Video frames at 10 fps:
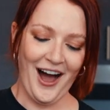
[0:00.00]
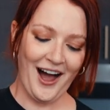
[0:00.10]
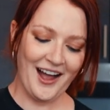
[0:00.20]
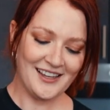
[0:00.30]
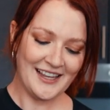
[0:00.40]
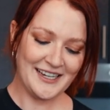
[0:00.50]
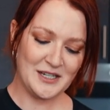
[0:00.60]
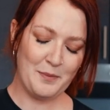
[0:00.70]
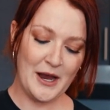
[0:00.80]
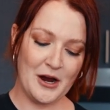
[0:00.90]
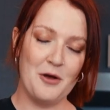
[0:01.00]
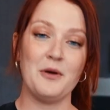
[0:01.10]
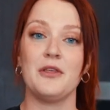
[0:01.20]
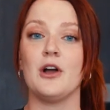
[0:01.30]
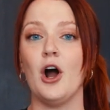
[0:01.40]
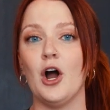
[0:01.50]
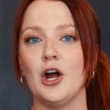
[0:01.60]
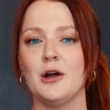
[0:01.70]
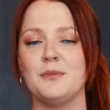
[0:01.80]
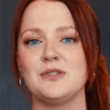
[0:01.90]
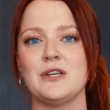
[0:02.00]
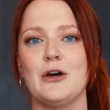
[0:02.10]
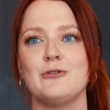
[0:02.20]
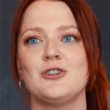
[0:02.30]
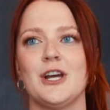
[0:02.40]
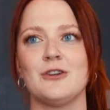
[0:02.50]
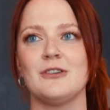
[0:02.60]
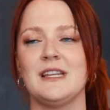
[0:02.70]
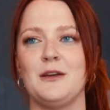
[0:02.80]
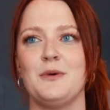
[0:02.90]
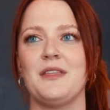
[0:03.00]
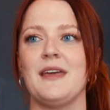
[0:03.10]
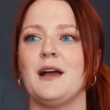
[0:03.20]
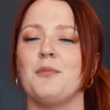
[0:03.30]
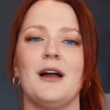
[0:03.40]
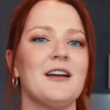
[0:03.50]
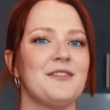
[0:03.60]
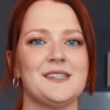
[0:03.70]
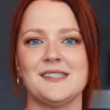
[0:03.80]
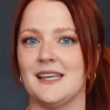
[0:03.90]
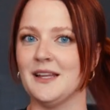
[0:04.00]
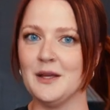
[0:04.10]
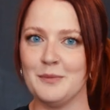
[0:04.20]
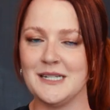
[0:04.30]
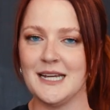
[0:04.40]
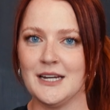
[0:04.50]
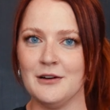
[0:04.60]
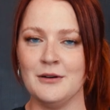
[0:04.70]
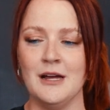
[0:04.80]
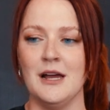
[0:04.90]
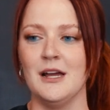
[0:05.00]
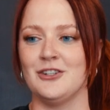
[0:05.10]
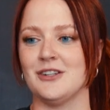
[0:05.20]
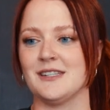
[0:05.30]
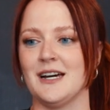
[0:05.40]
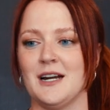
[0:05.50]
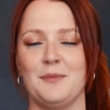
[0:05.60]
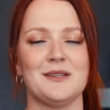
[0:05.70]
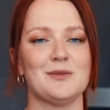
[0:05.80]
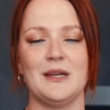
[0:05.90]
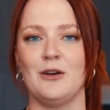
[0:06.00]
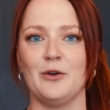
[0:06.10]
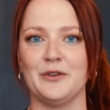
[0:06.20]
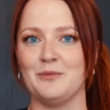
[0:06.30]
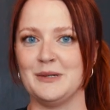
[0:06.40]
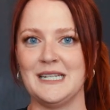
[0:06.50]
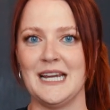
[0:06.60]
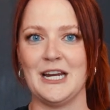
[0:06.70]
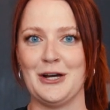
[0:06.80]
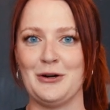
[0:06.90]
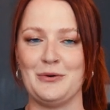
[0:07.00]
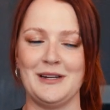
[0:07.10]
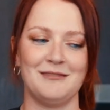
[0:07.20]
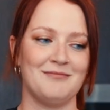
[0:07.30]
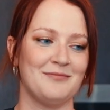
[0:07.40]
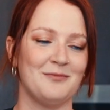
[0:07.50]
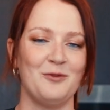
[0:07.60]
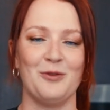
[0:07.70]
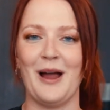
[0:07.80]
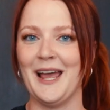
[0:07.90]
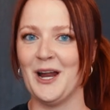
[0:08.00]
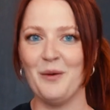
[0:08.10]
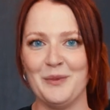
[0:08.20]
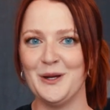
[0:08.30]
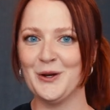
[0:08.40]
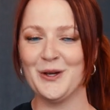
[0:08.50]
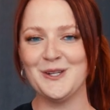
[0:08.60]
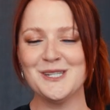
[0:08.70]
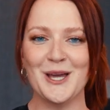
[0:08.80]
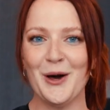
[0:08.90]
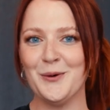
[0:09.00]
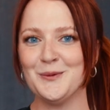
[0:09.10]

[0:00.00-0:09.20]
I like to pair it with a carb, so generally with a breakfast skillet potato. Just cut up a sweet golden potato and fry it up and you're good to go.